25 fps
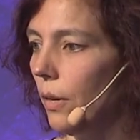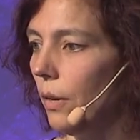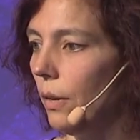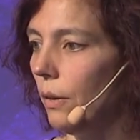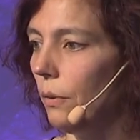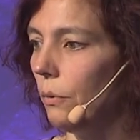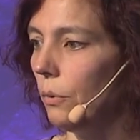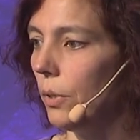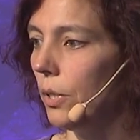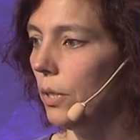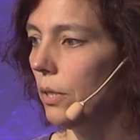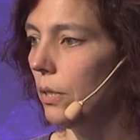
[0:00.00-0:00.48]

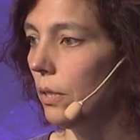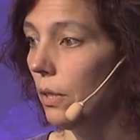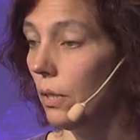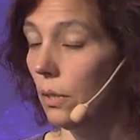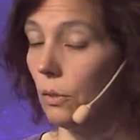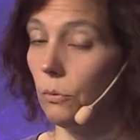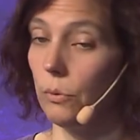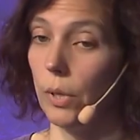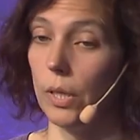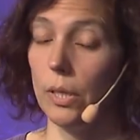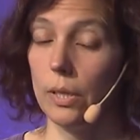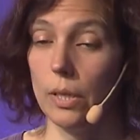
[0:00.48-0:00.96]
which is
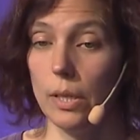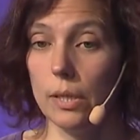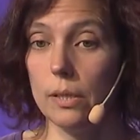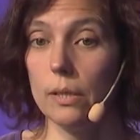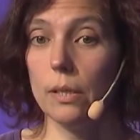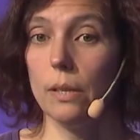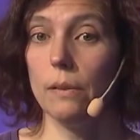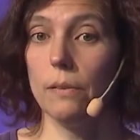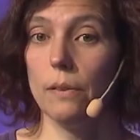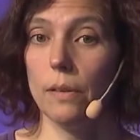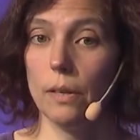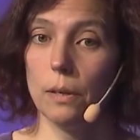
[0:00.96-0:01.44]
quite nice,
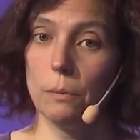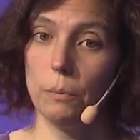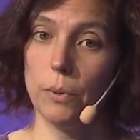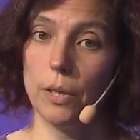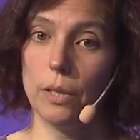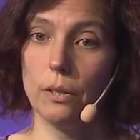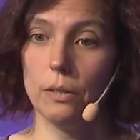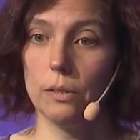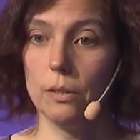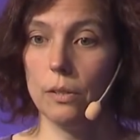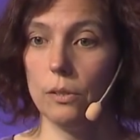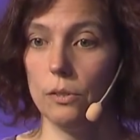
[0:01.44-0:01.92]
I think,
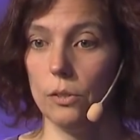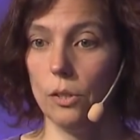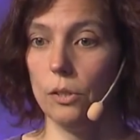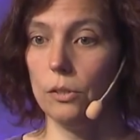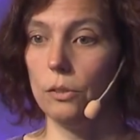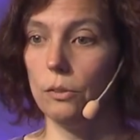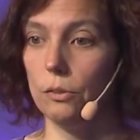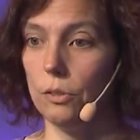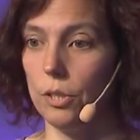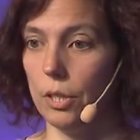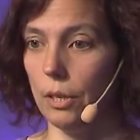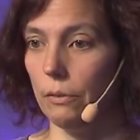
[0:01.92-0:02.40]
because it's
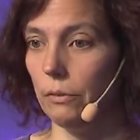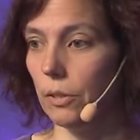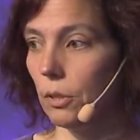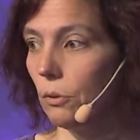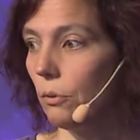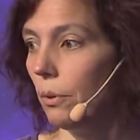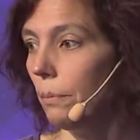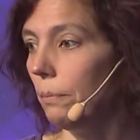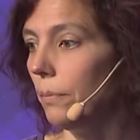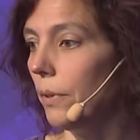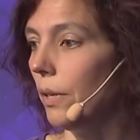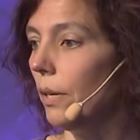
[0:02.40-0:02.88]
also
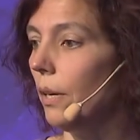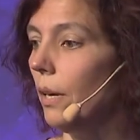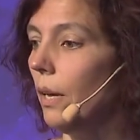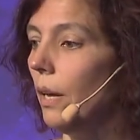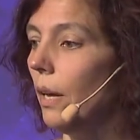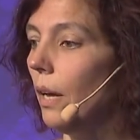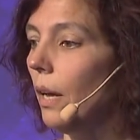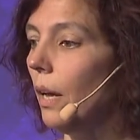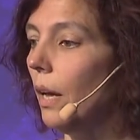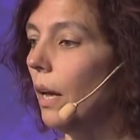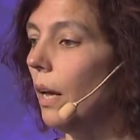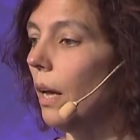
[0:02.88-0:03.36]
JavaScript.
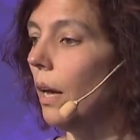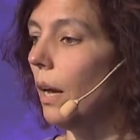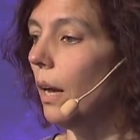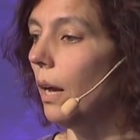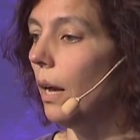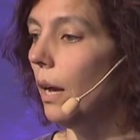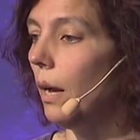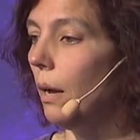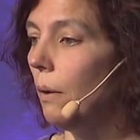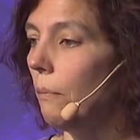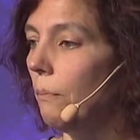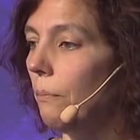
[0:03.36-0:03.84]

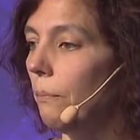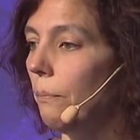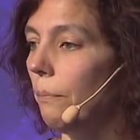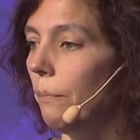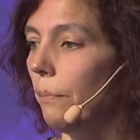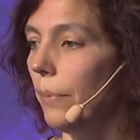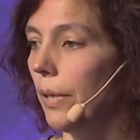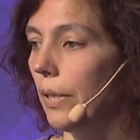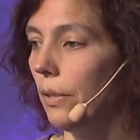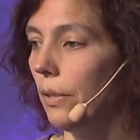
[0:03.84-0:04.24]
But